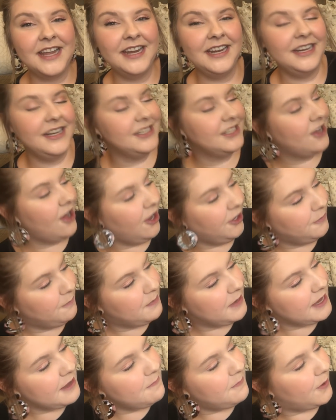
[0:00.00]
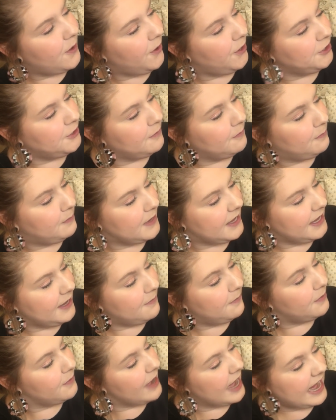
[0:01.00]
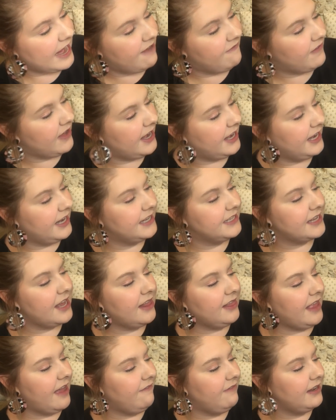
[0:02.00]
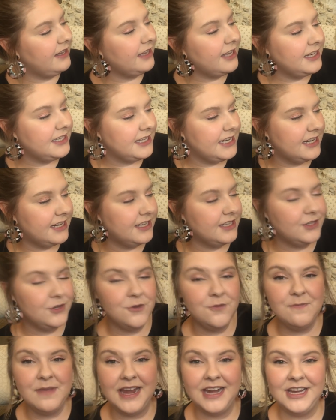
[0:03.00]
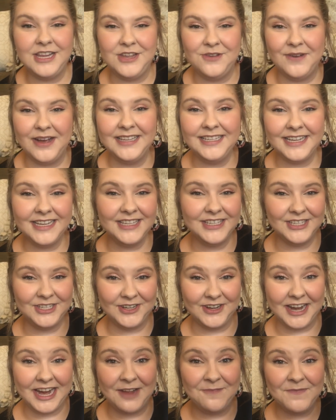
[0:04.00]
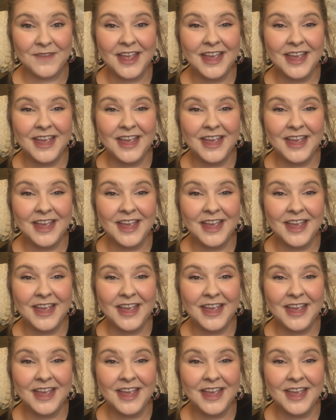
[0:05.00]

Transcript: and it is called Be Bold, Be Brave, and it is 11 Latinas Who Made U.S. History.